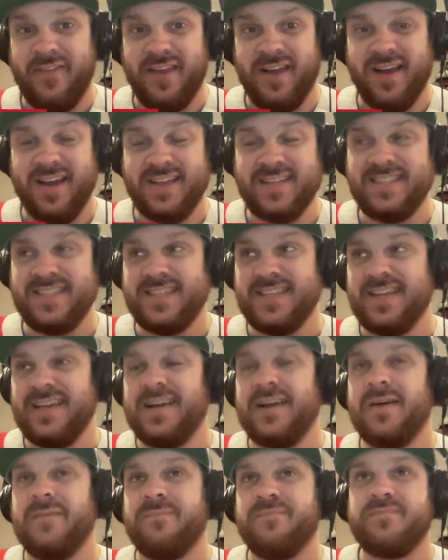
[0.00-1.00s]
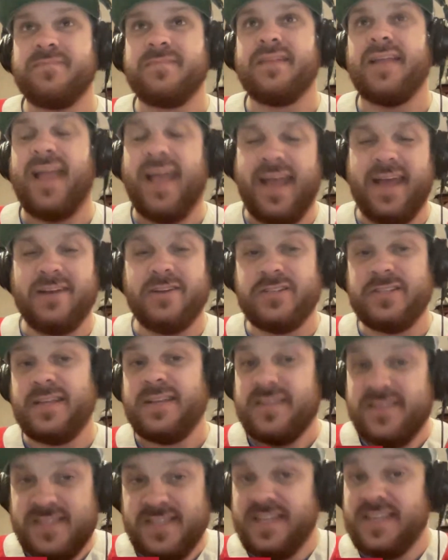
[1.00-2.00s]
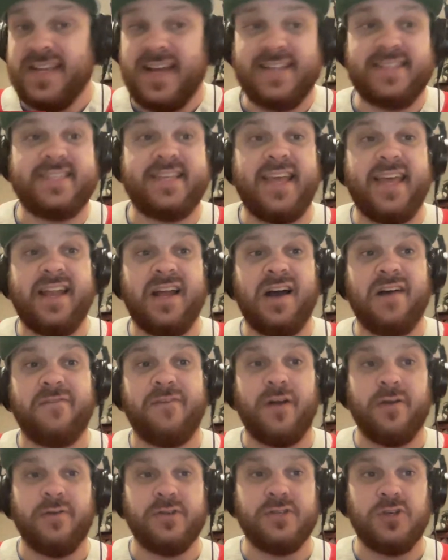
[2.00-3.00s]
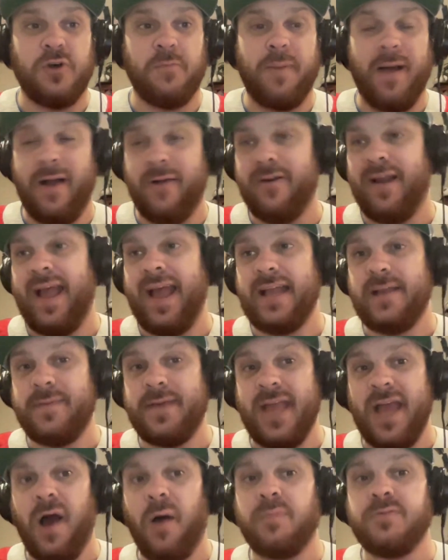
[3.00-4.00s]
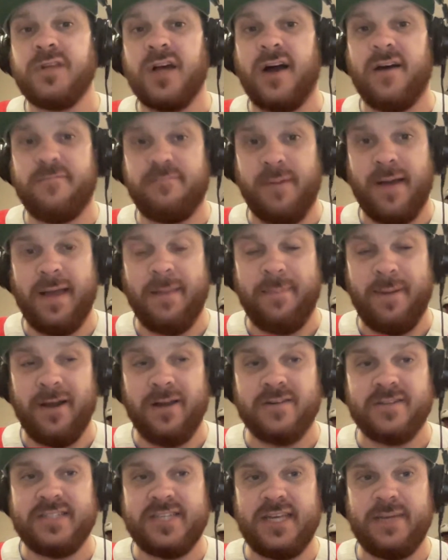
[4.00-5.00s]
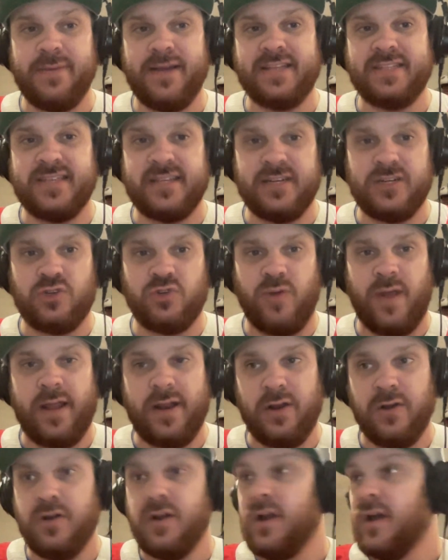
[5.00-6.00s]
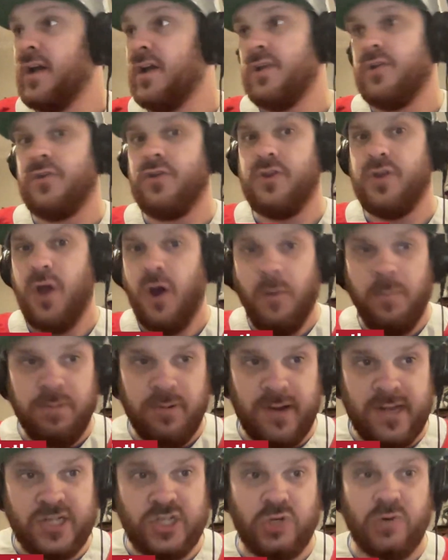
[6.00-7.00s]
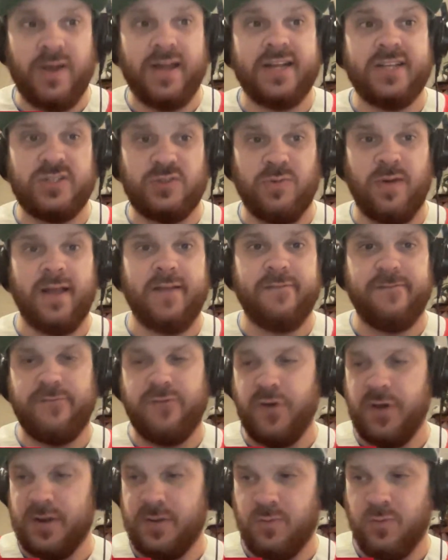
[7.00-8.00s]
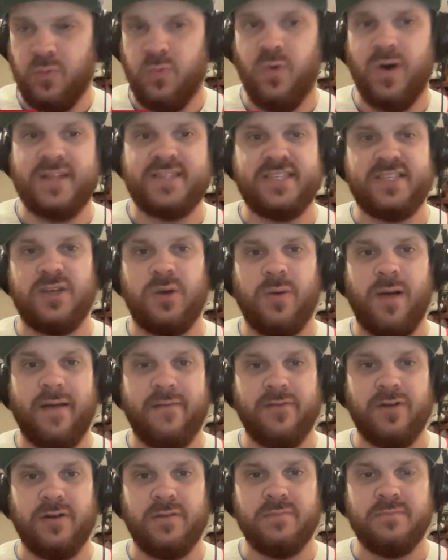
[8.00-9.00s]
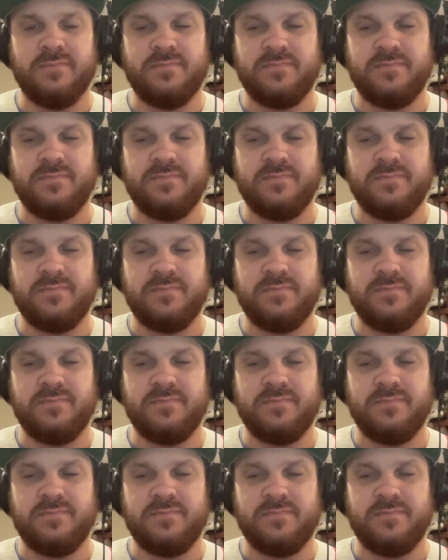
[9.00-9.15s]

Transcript: the ice. Anderson did not skate off under his own power, had to be helped off by a pair of teammates and a trainer. No pressure on his right foot whatsoever.